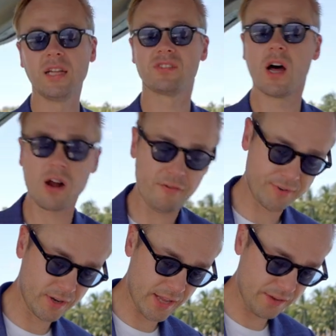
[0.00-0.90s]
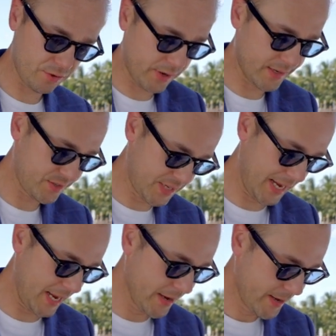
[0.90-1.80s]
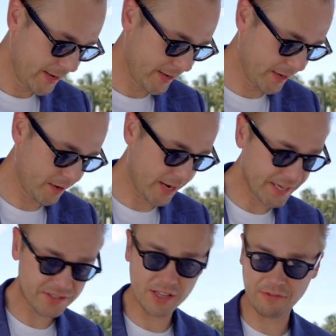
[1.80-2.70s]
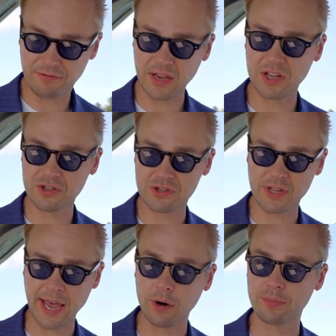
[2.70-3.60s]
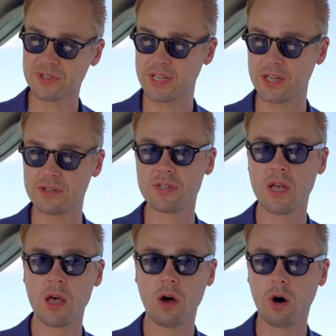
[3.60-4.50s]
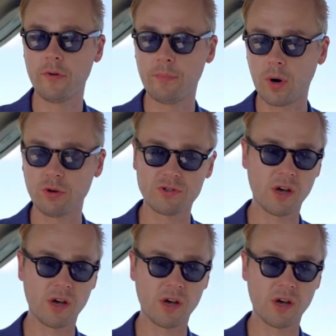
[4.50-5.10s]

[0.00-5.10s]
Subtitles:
It's not often that you can see nicely finished helm seats on boats.